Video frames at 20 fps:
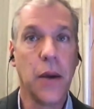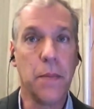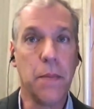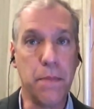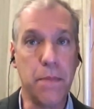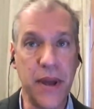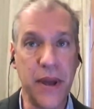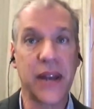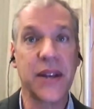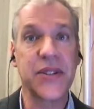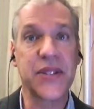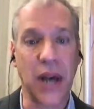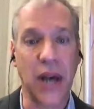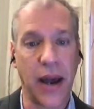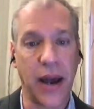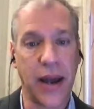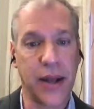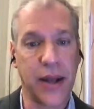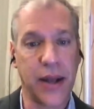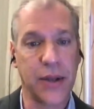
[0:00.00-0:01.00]
big
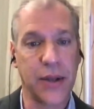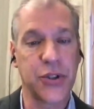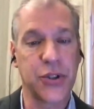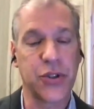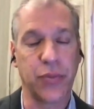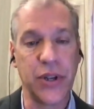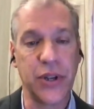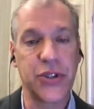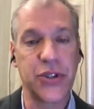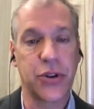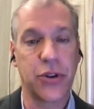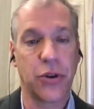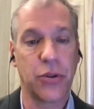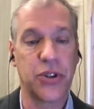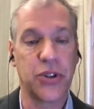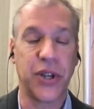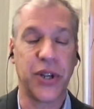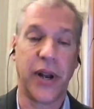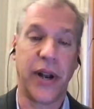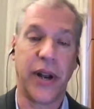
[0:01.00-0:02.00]
science
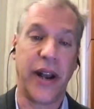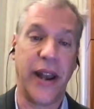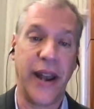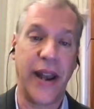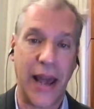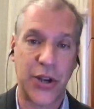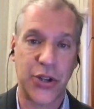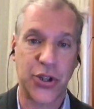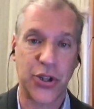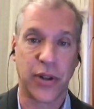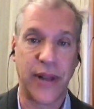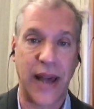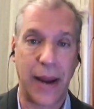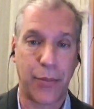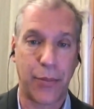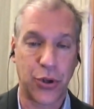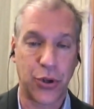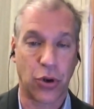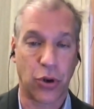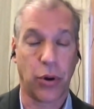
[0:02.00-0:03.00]
research done at a national
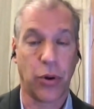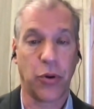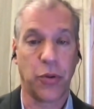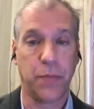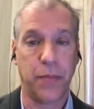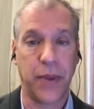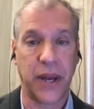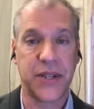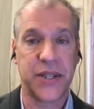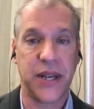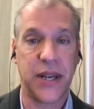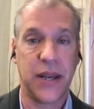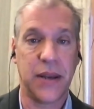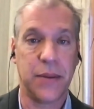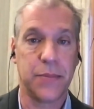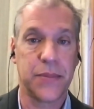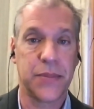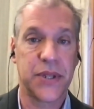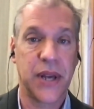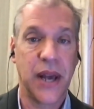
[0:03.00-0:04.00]
laboratory with big
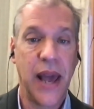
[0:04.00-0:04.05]
teams.